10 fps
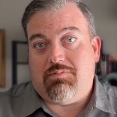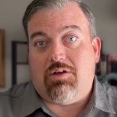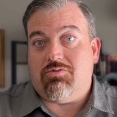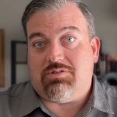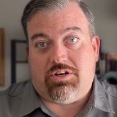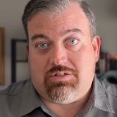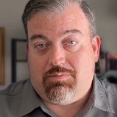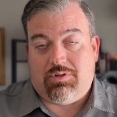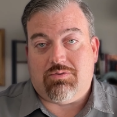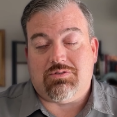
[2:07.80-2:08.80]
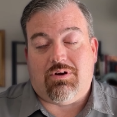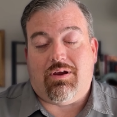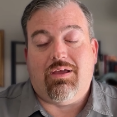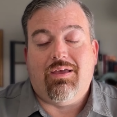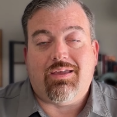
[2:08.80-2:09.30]
other section below.
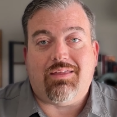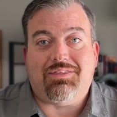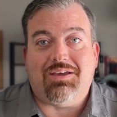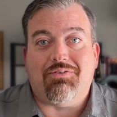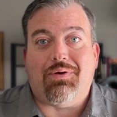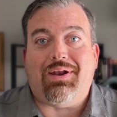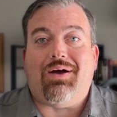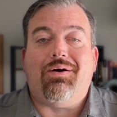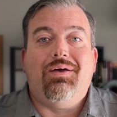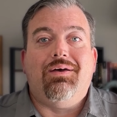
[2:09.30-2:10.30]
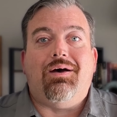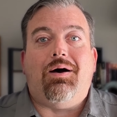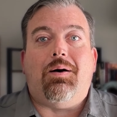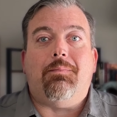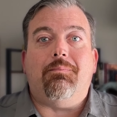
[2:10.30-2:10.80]
Sorry, can't think of it right now.
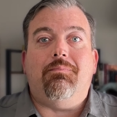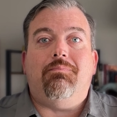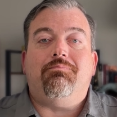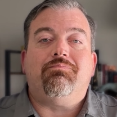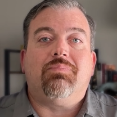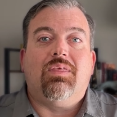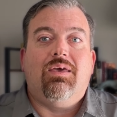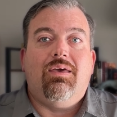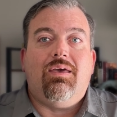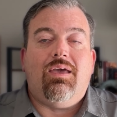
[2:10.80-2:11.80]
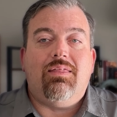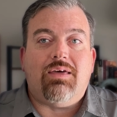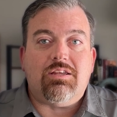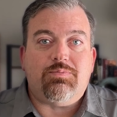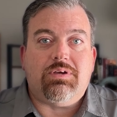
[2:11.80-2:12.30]
And
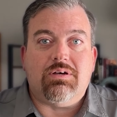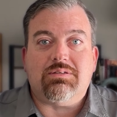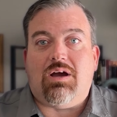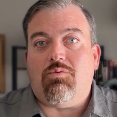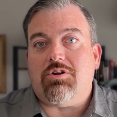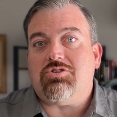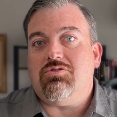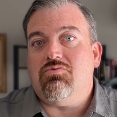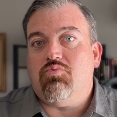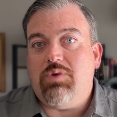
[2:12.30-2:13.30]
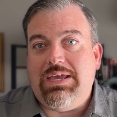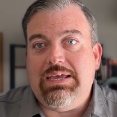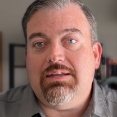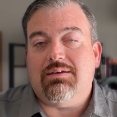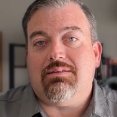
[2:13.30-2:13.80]
that is because I want you to
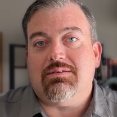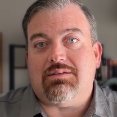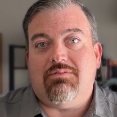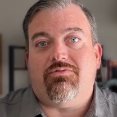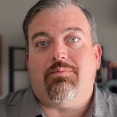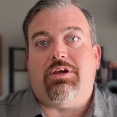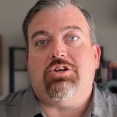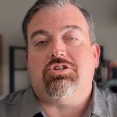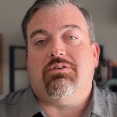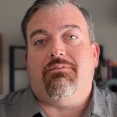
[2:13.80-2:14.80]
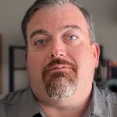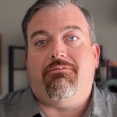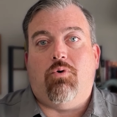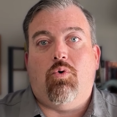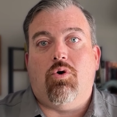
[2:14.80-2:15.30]
read this information
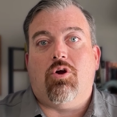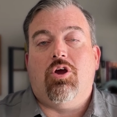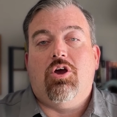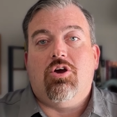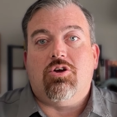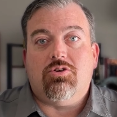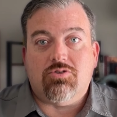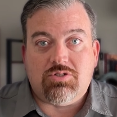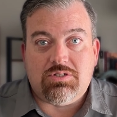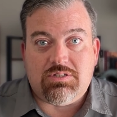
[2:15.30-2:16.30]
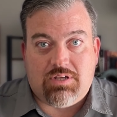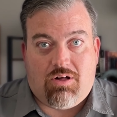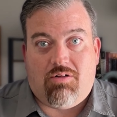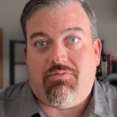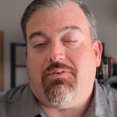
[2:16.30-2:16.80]
for
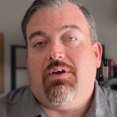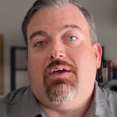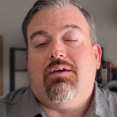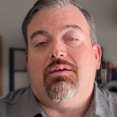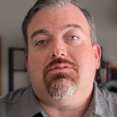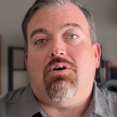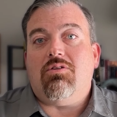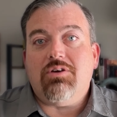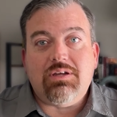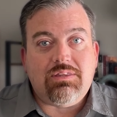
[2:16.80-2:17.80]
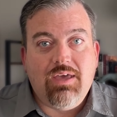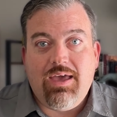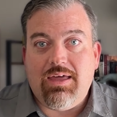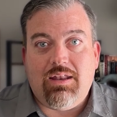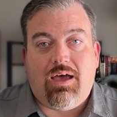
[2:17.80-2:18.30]
yourself. Don't look at the
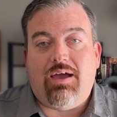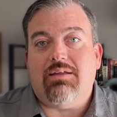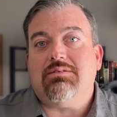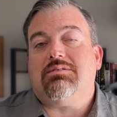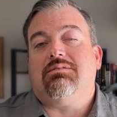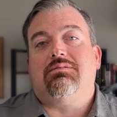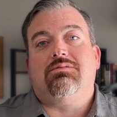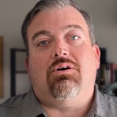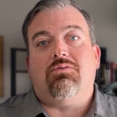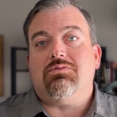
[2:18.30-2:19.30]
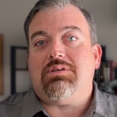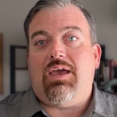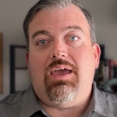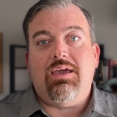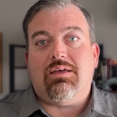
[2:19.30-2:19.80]
headlines. Don't
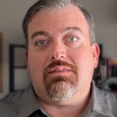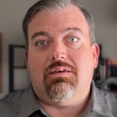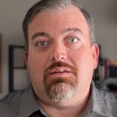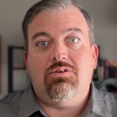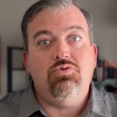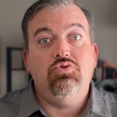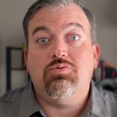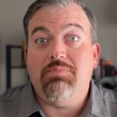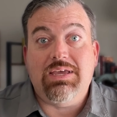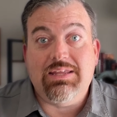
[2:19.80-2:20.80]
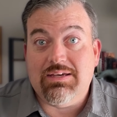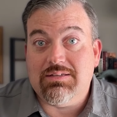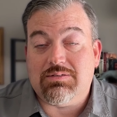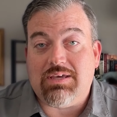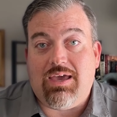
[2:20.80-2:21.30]
take the news
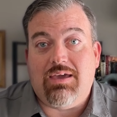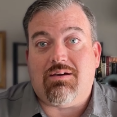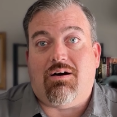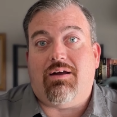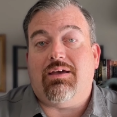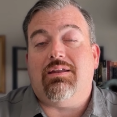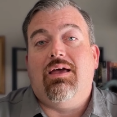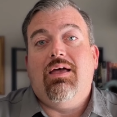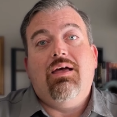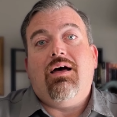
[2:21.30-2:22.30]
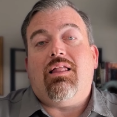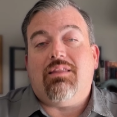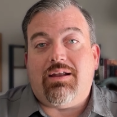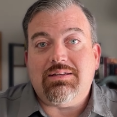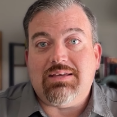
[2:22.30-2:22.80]
media's take on it. A
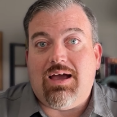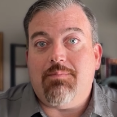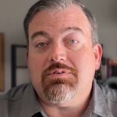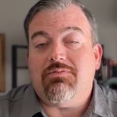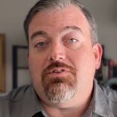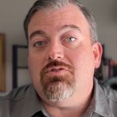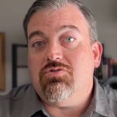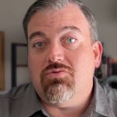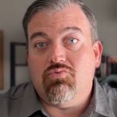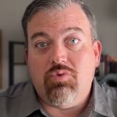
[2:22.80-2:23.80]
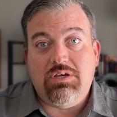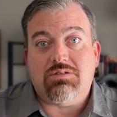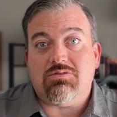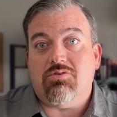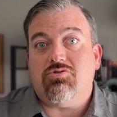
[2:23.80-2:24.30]
lot of times, if you do the
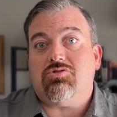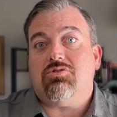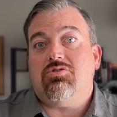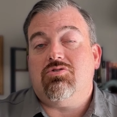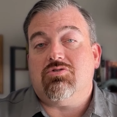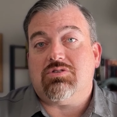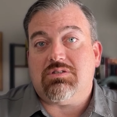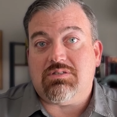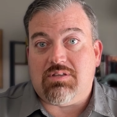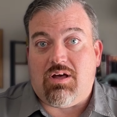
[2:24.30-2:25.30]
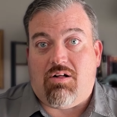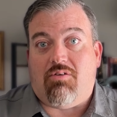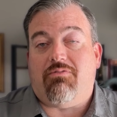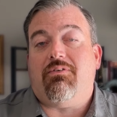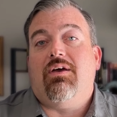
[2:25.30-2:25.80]
research
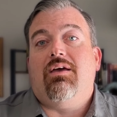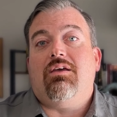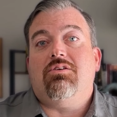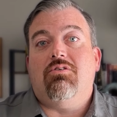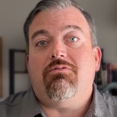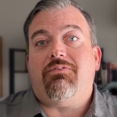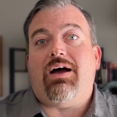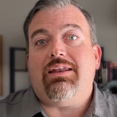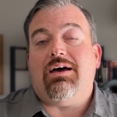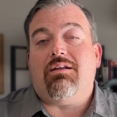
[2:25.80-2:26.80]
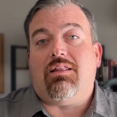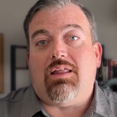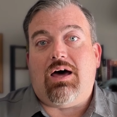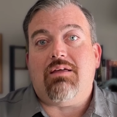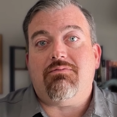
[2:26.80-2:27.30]
yourself, you'll find out a
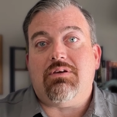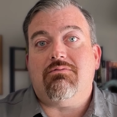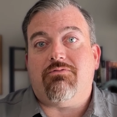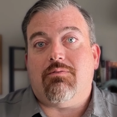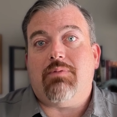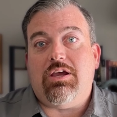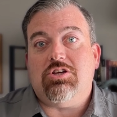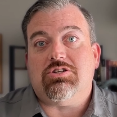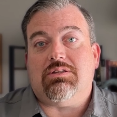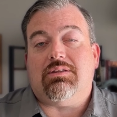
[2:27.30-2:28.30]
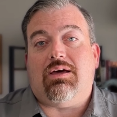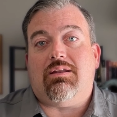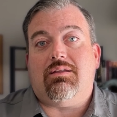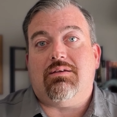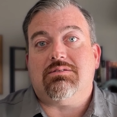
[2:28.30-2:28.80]
lot of information
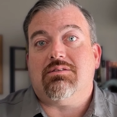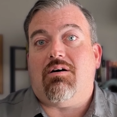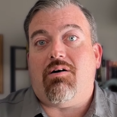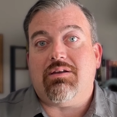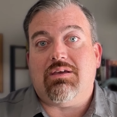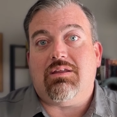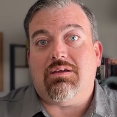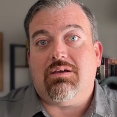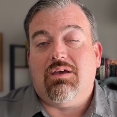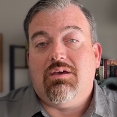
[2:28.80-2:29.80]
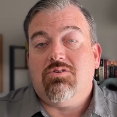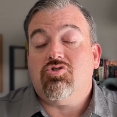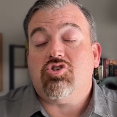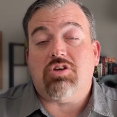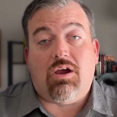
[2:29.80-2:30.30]
that is not getting
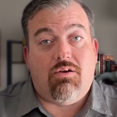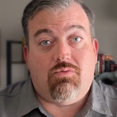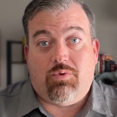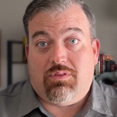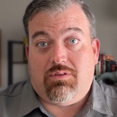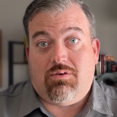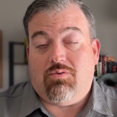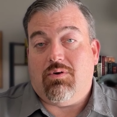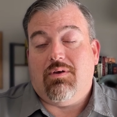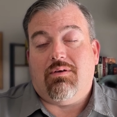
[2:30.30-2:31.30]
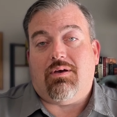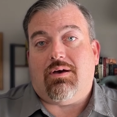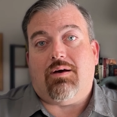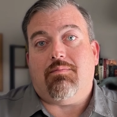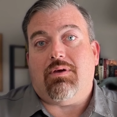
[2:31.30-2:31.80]
shared with you.
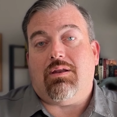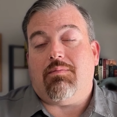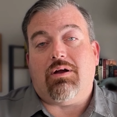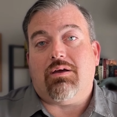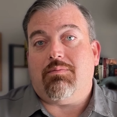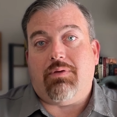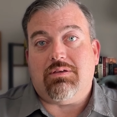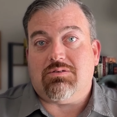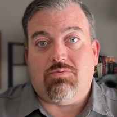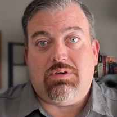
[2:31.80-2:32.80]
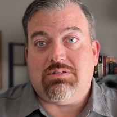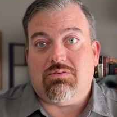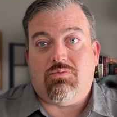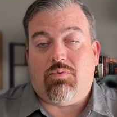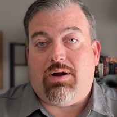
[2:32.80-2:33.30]
And I'm not going to place a
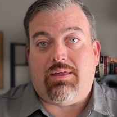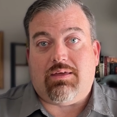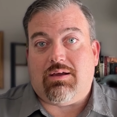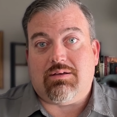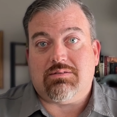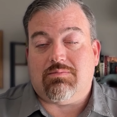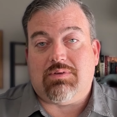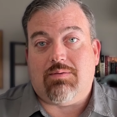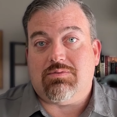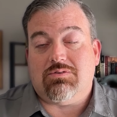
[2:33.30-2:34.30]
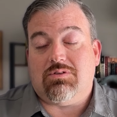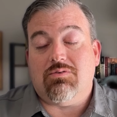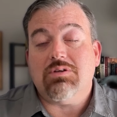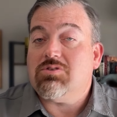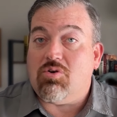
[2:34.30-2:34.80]
reason why that, because sometimes
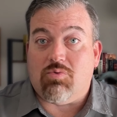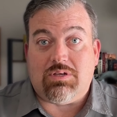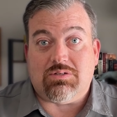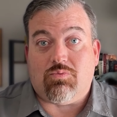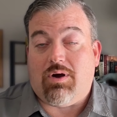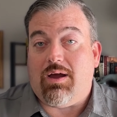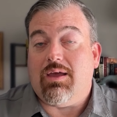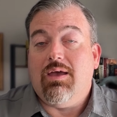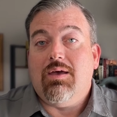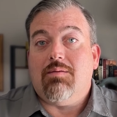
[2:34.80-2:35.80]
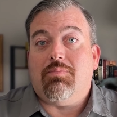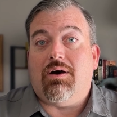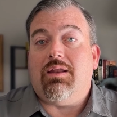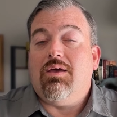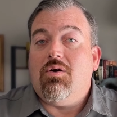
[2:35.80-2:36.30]
there is no reason why.
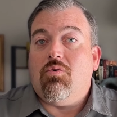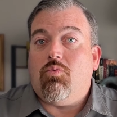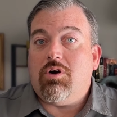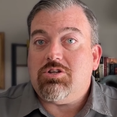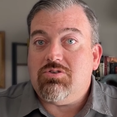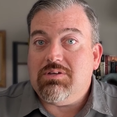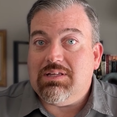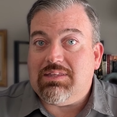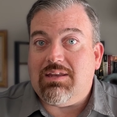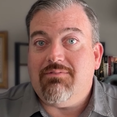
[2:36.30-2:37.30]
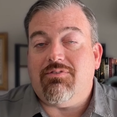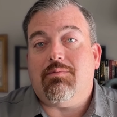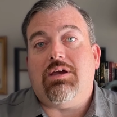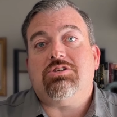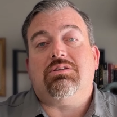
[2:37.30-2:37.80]
But once you get that
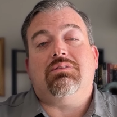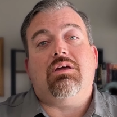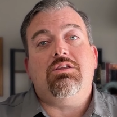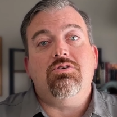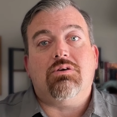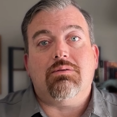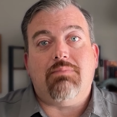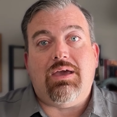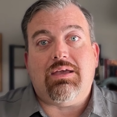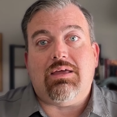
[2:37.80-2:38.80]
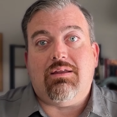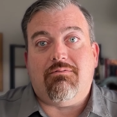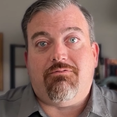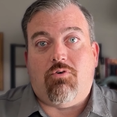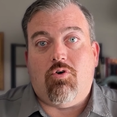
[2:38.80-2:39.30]
information, then you can make an
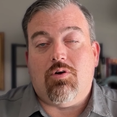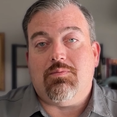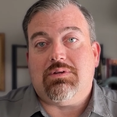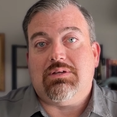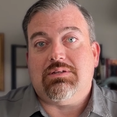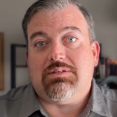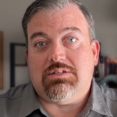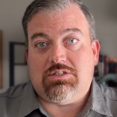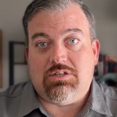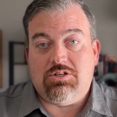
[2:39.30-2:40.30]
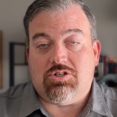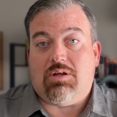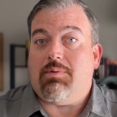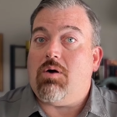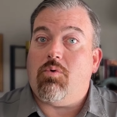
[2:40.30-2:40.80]
informed
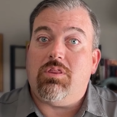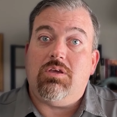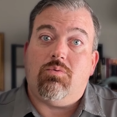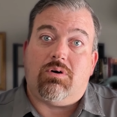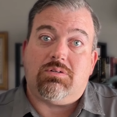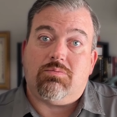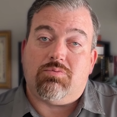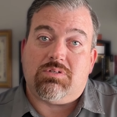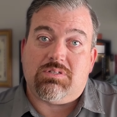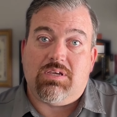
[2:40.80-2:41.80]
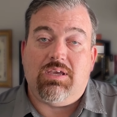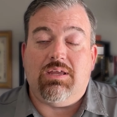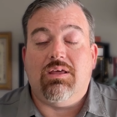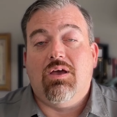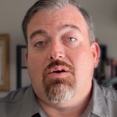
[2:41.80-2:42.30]
decision about whether you want to
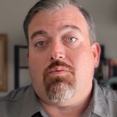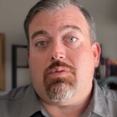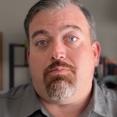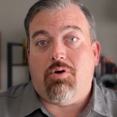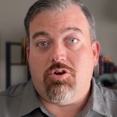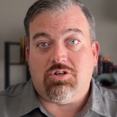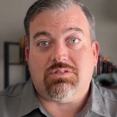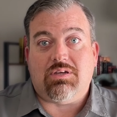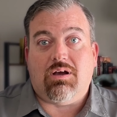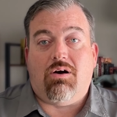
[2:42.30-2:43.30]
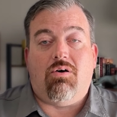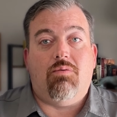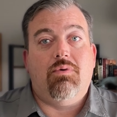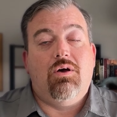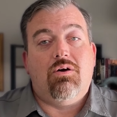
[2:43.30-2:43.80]
proceed with purchasing a
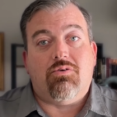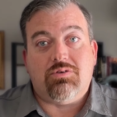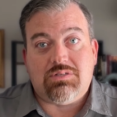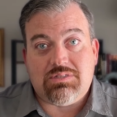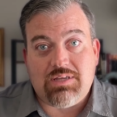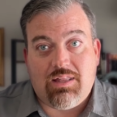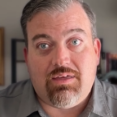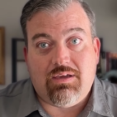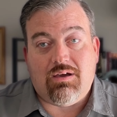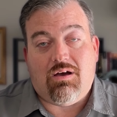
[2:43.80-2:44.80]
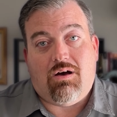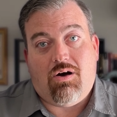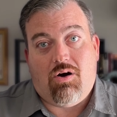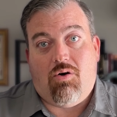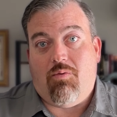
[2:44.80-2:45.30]
home or selling a
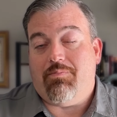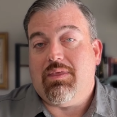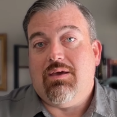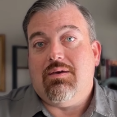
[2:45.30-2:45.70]
home.